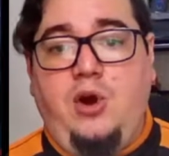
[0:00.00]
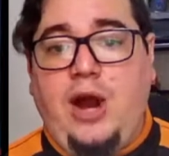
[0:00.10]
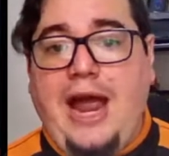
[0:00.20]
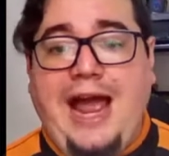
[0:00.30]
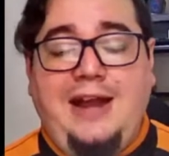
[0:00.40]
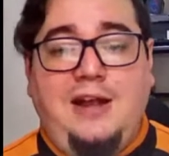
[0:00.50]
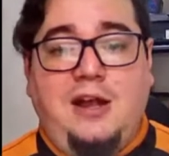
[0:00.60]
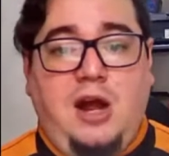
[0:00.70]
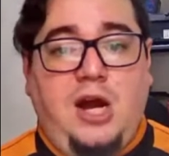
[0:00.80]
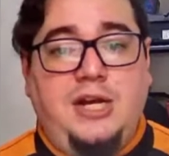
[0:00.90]
or add a
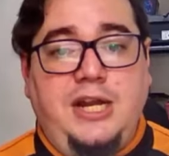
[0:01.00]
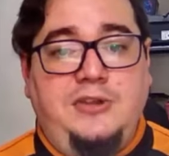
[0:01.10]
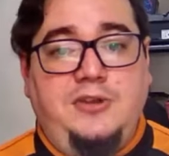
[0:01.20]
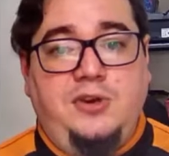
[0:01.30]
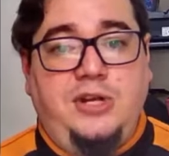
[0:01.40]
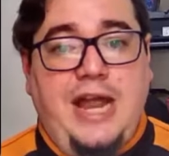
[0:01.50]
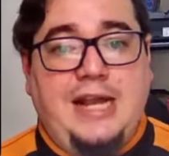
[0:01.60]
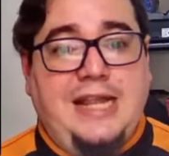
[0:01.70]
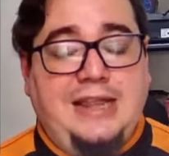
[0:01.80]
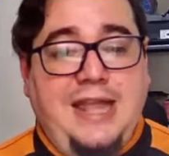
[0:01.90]
card into their
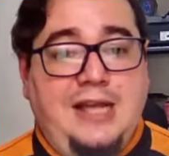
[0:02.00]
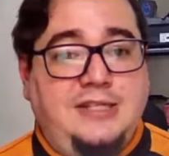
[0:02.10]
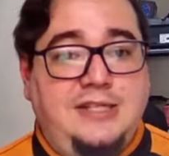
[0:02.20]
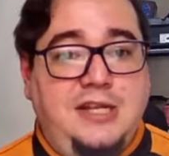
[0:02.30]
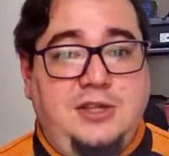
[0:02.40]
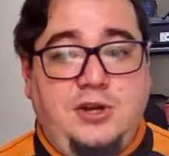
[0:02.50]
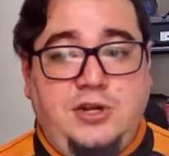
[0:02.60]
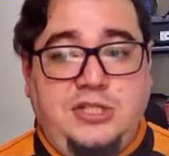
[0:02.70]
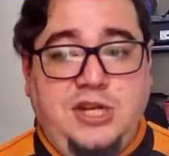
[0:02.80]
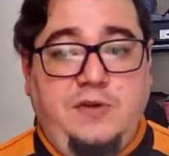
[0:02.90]
deck that takes this into
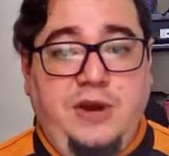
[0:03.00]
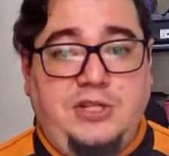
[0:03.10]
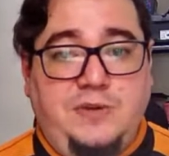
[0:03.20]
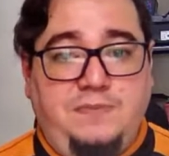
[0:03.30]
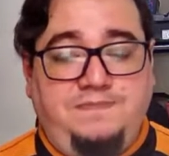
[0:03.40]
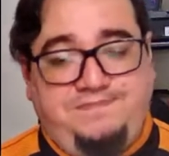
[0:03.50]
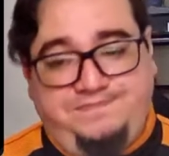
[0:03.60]
consideration.